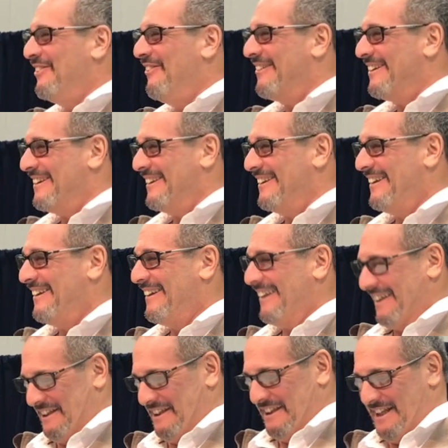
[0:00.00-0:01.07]
doing?
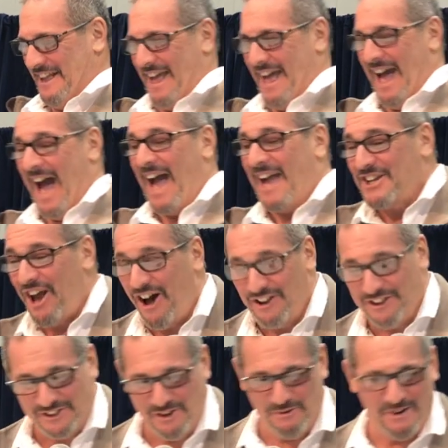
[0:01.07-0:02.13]
How
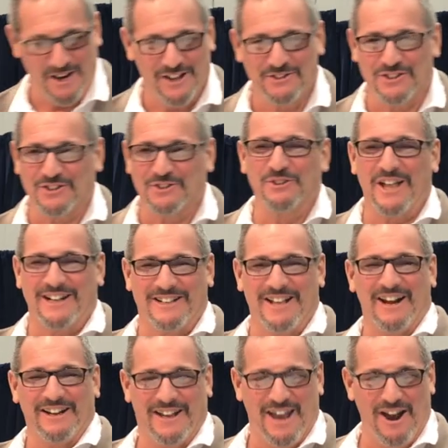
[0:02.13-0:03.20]
y'all doing? I used to do that
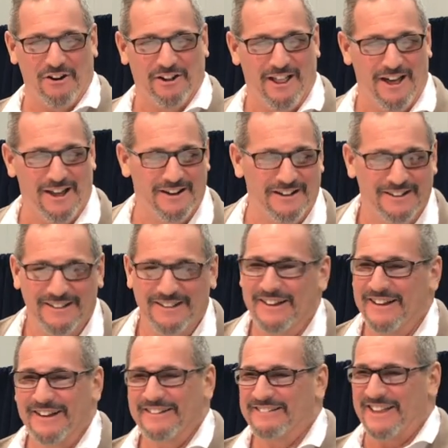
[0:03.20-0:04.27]
down in Carolina.
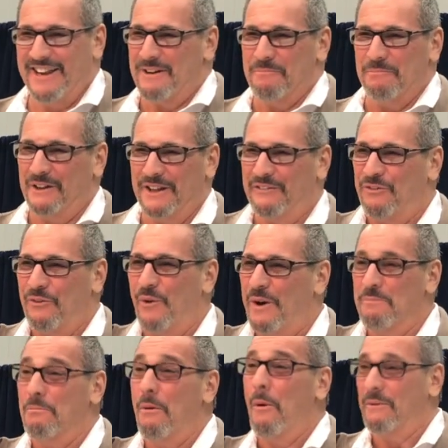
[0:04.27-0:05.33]
They didn't believe for
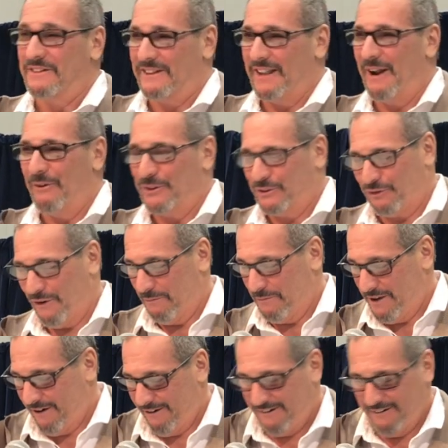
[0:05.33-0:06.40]
one moment that I was from
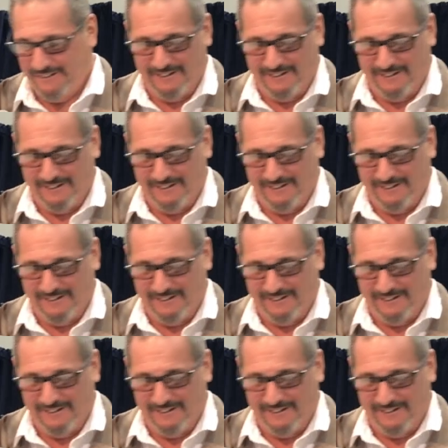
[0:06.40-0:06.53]
there.